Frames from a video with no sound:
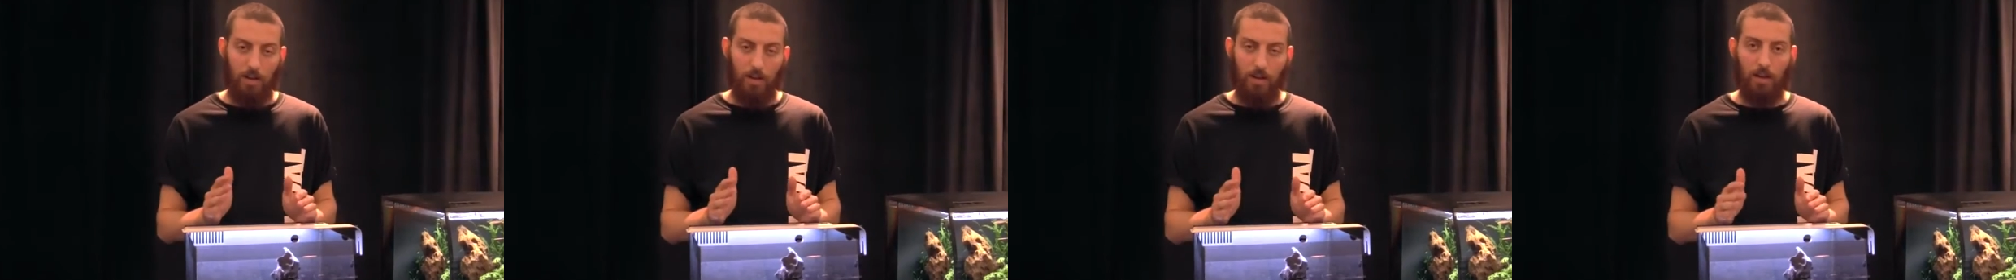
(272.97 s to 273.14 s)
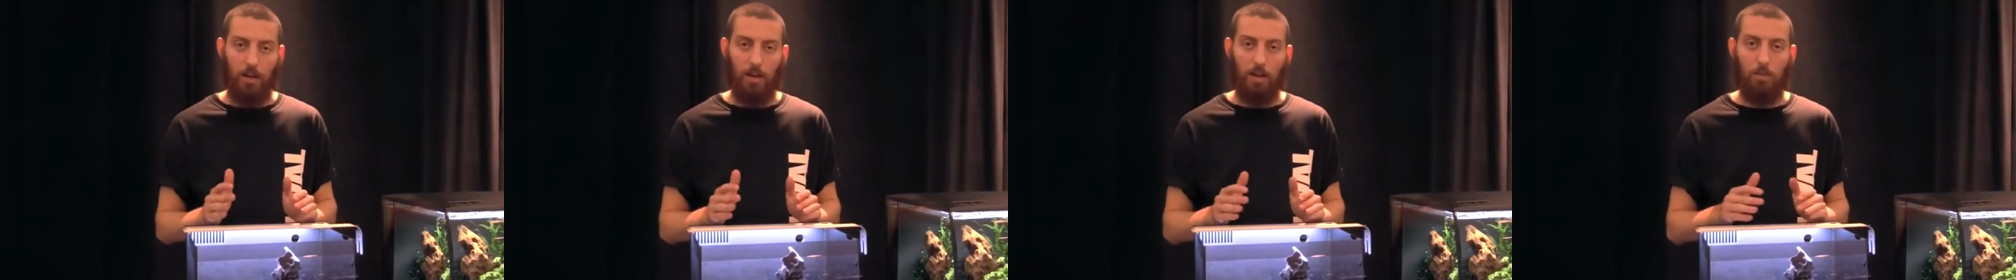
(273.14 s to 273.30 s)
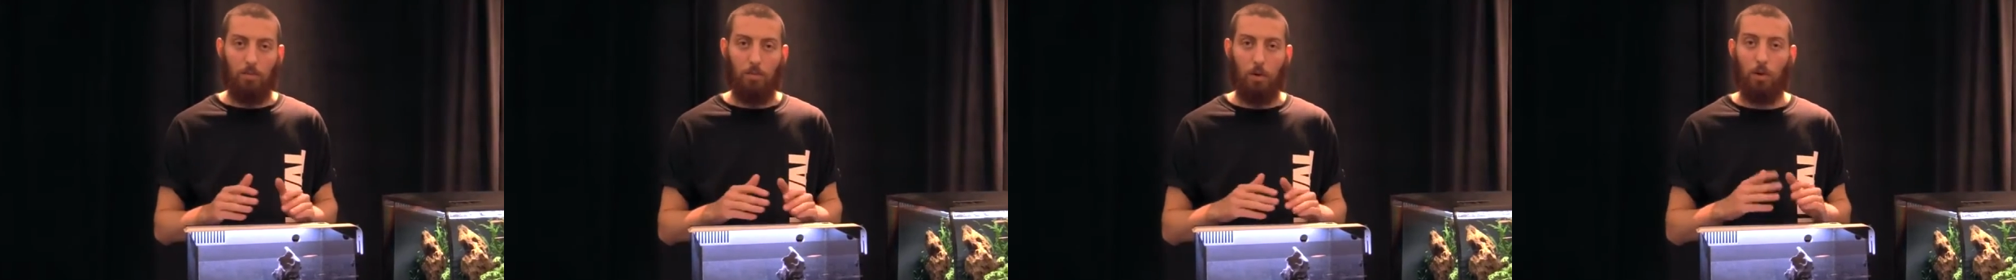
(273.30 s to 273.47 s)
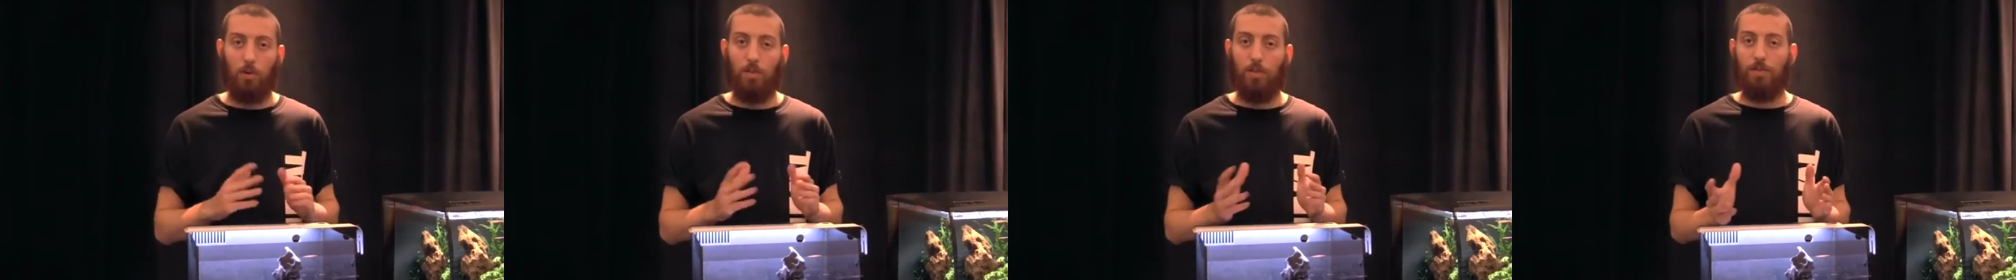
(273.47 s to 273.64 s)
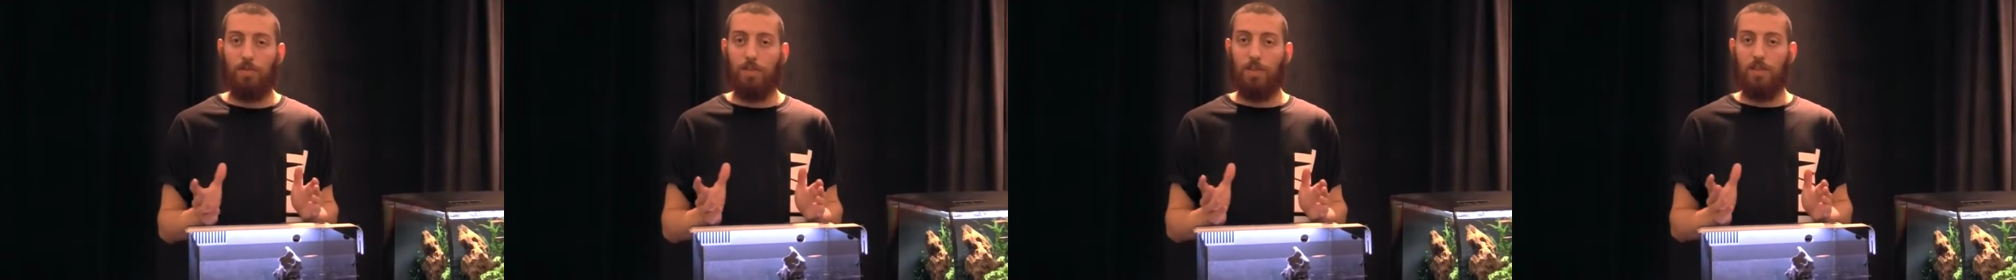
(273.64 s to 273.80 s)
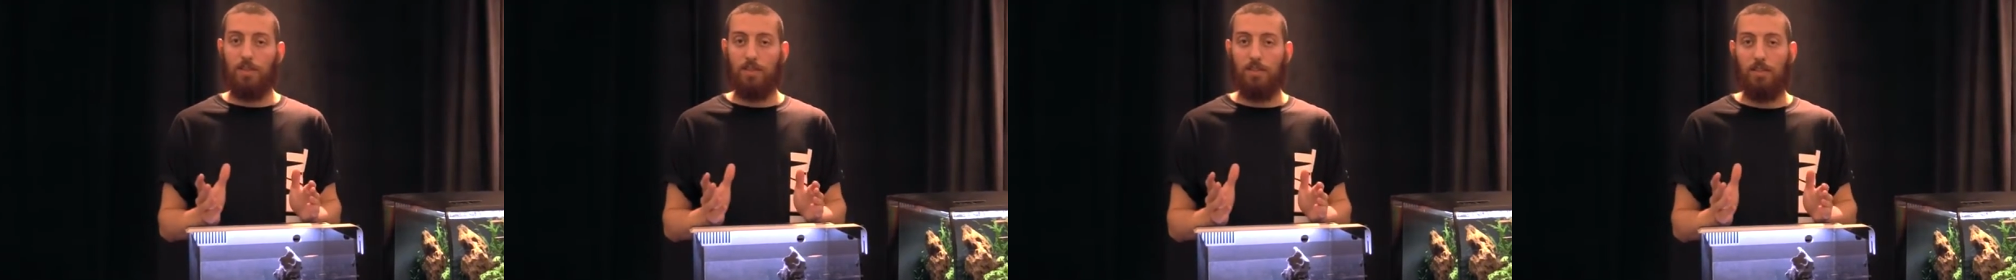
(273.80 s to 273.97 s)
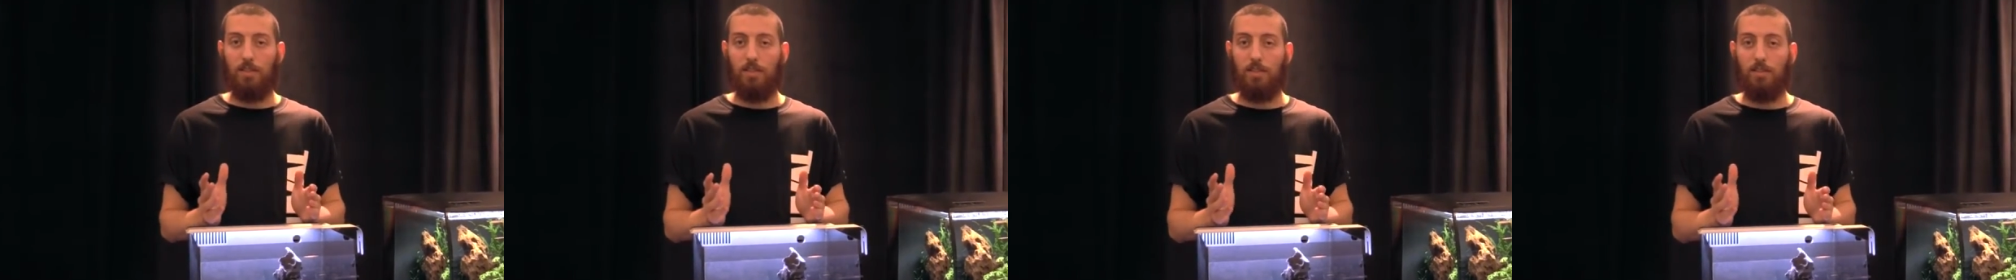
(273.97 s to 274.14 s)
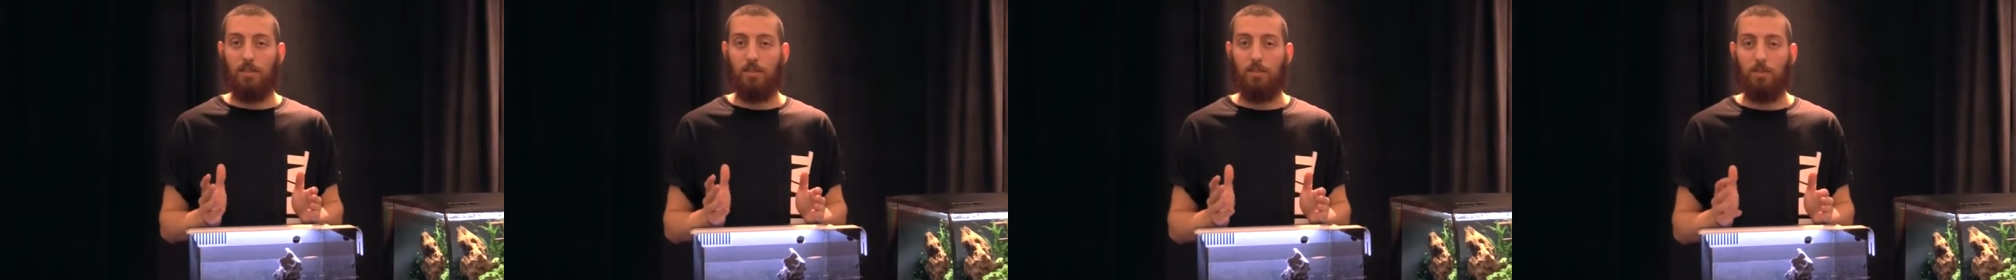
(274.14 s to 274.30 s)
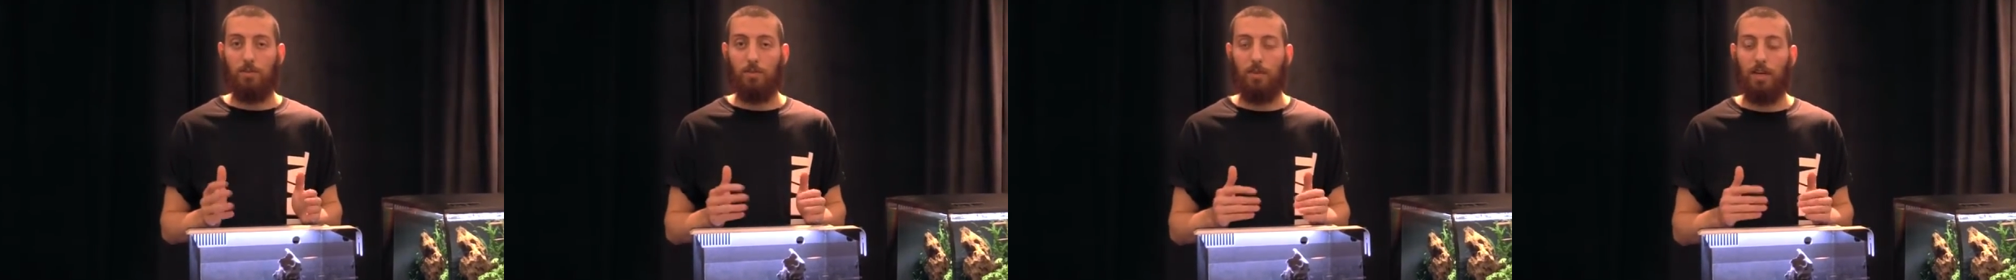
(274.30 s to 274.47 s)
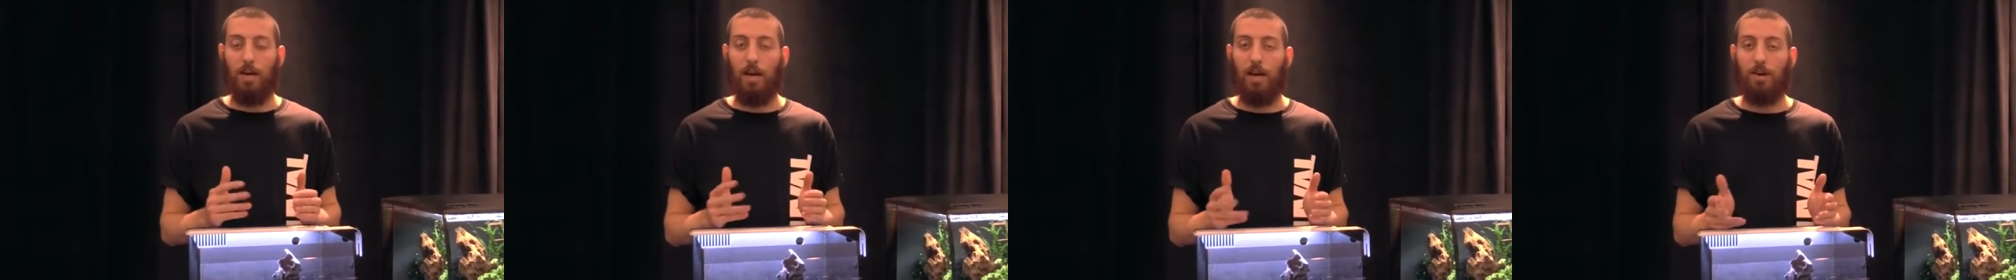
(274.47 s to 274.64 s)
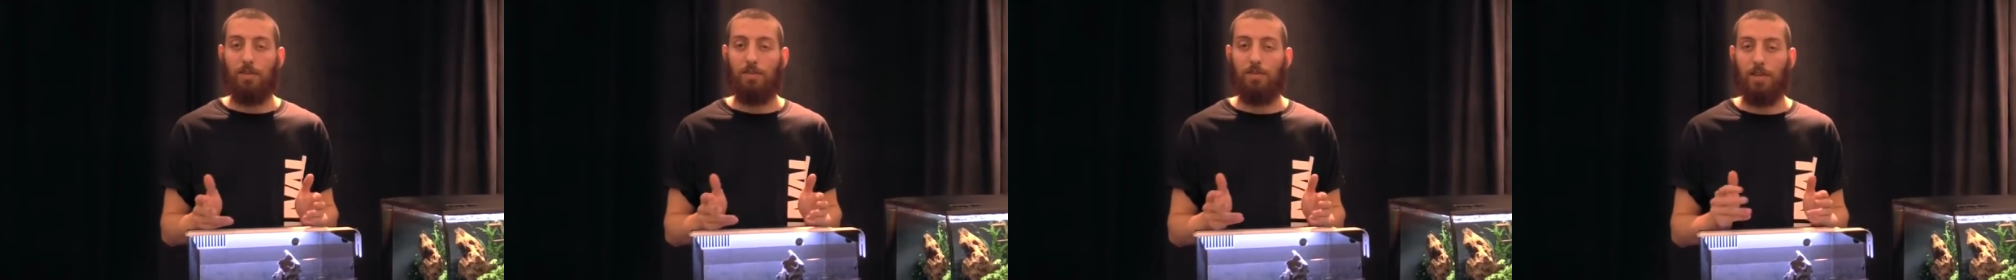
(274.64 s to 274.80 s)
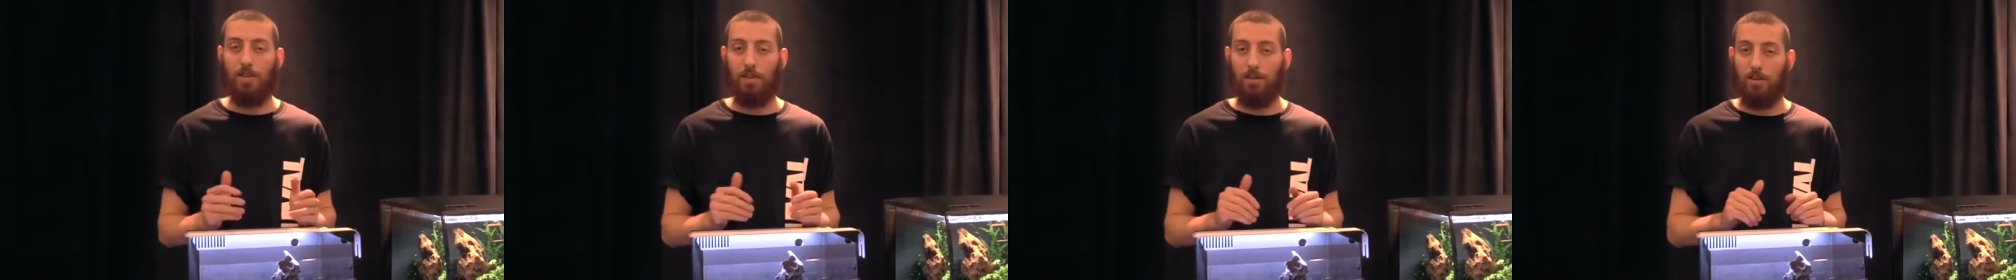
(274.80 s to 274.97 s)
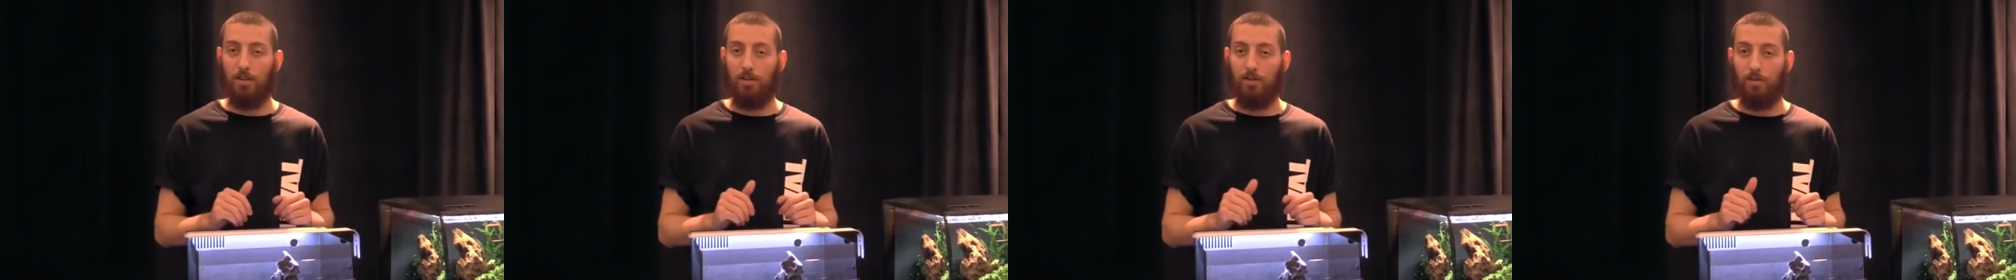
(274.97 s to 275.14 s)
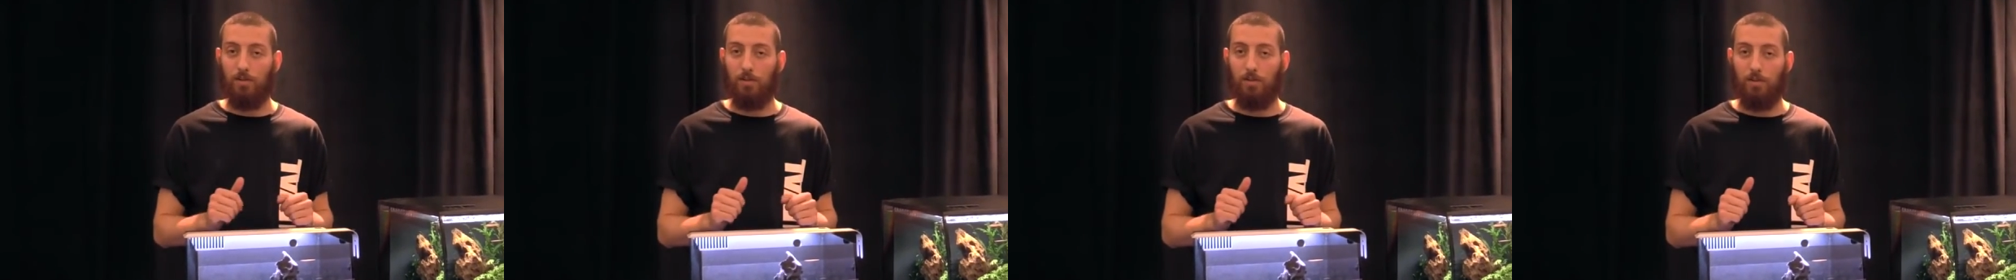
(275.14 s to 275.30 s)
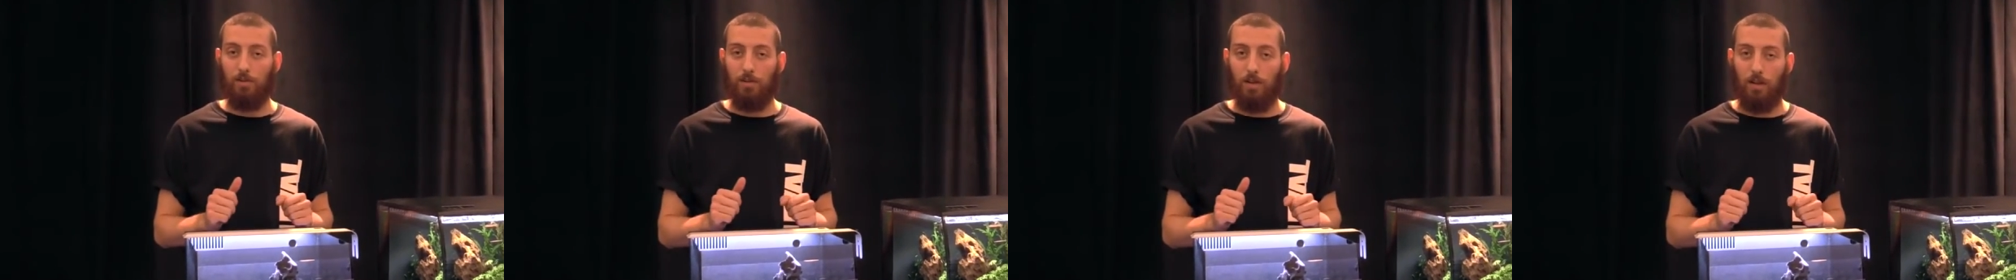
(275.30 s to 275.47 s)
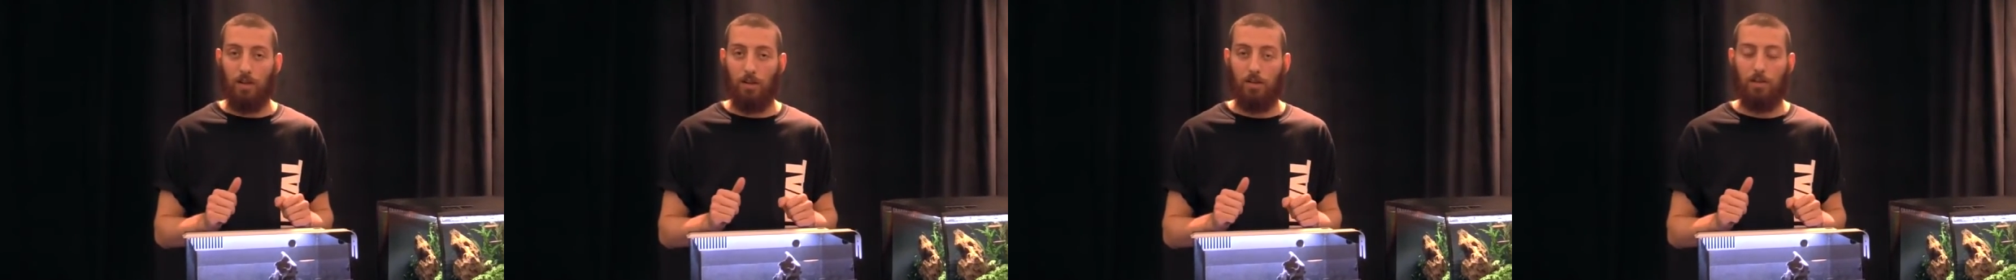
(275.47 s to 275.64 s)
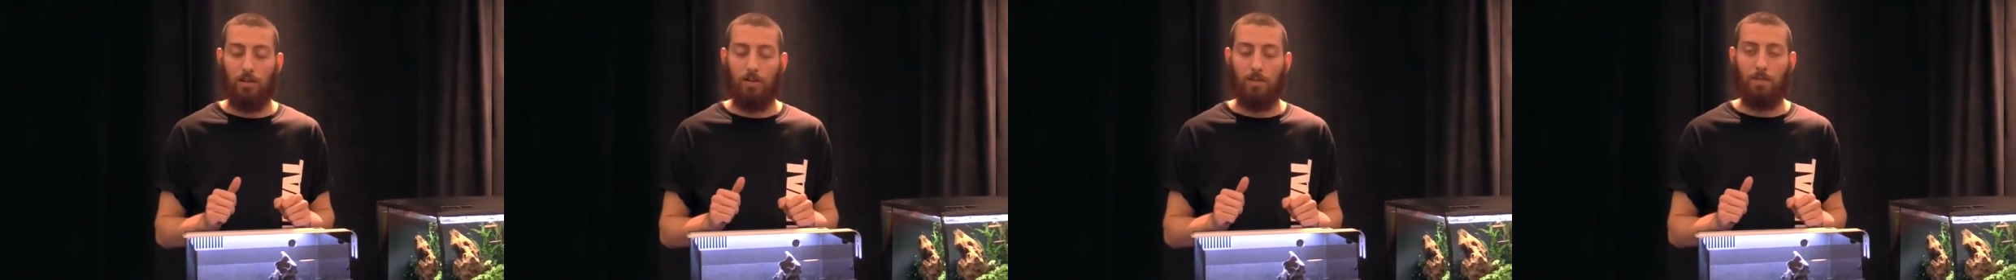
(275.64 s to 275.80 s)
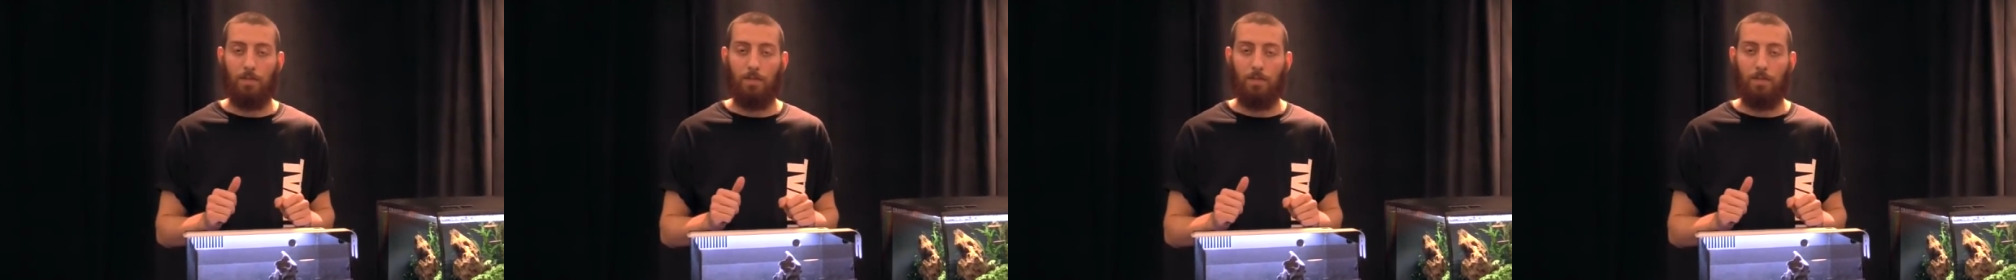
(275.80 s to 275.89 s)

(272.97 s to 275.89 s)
Both of these things we have here at Fluval.